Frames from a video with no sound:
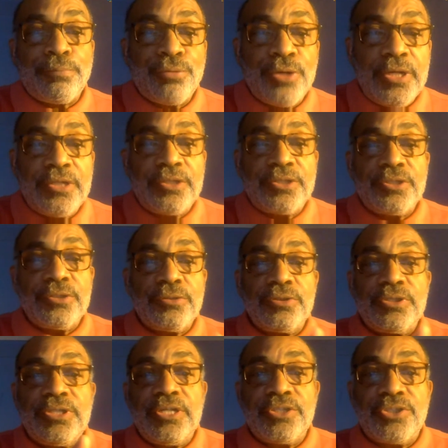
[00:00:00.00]
print
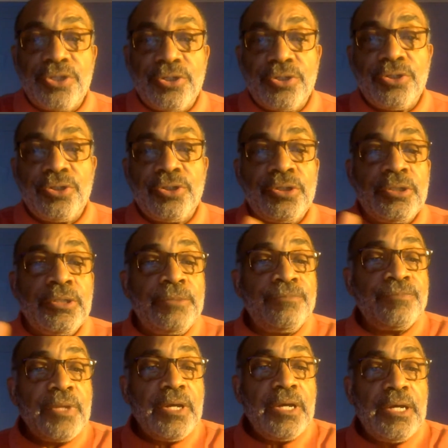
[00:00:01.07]
to digital?
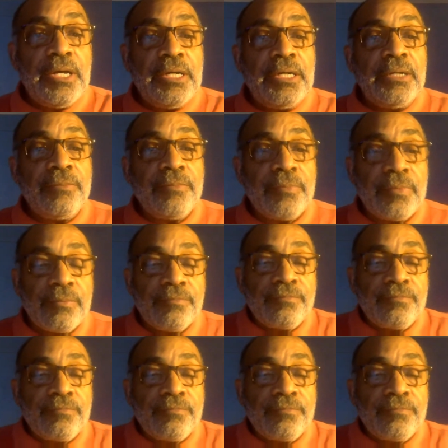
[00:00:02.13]
Um,